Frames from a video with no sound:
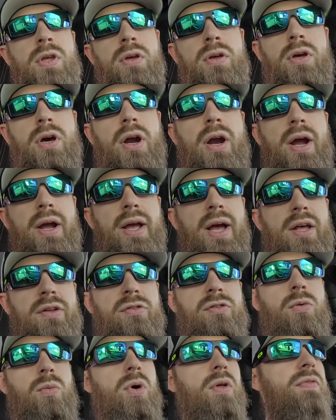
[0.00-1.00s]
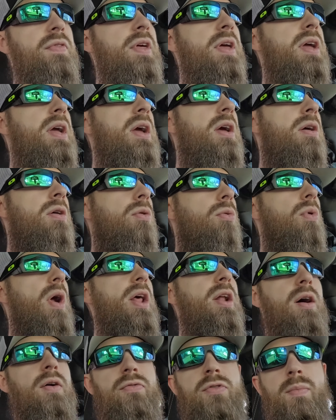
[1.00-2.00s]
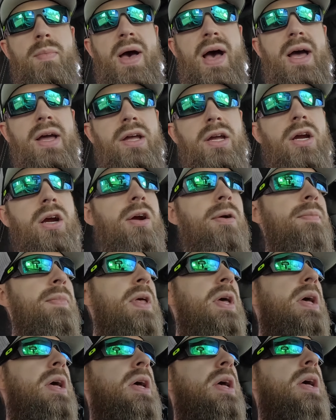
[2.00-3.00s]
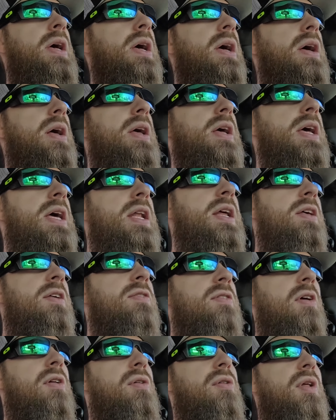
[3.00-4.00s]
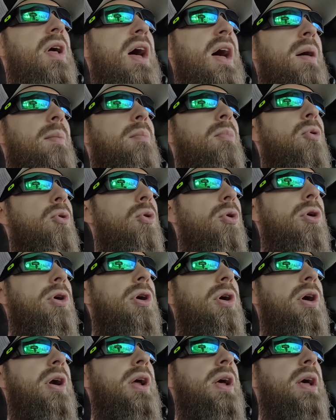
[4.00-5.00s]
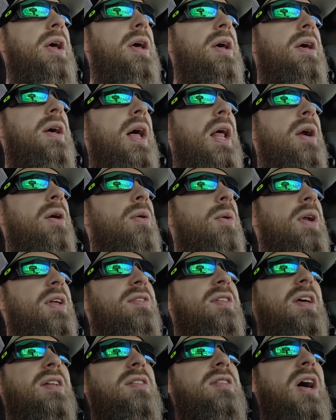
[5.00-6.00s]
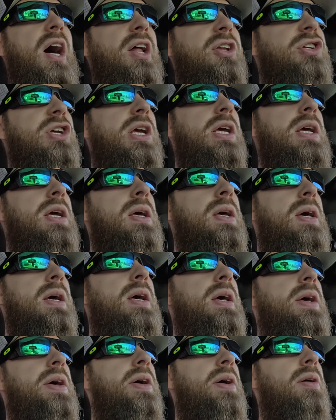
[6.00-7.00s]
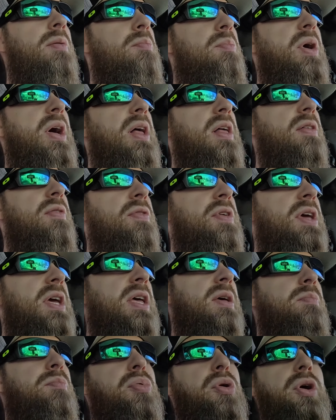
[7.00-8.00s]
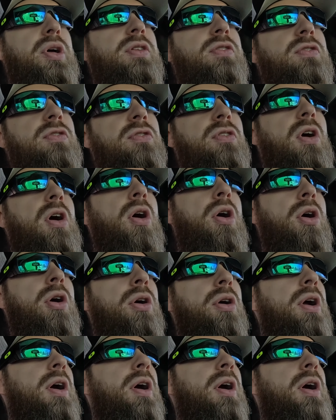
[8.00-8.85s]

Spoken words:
All right, guys, so one thing right off the bat here, it is a lot more, I don't want to say touchy, but the inputs are